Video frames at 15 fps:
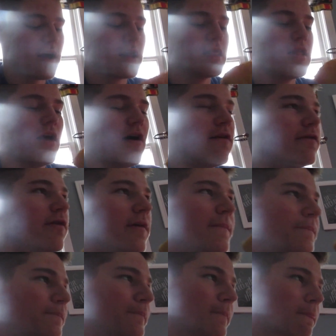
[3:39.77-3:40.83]
I love.
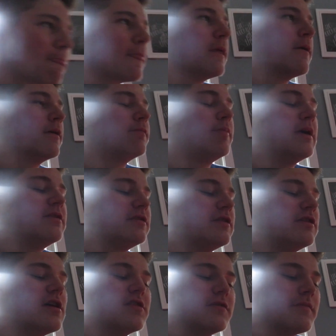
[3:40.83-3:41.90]
Uh, it
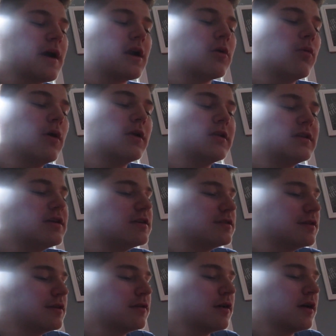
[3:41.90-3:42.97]
basically doesn't matter what it is,
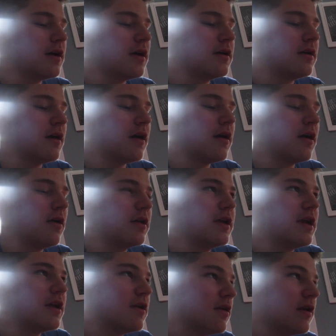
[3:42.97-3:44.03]
uh, I'll
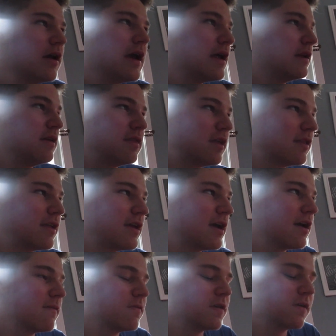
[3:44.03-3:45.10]
get anything they
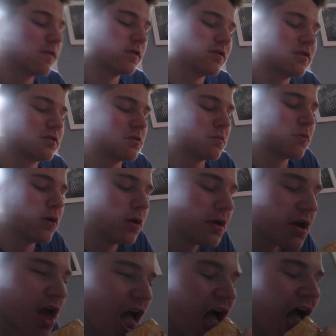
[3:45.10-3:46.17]
have there for the stromboli.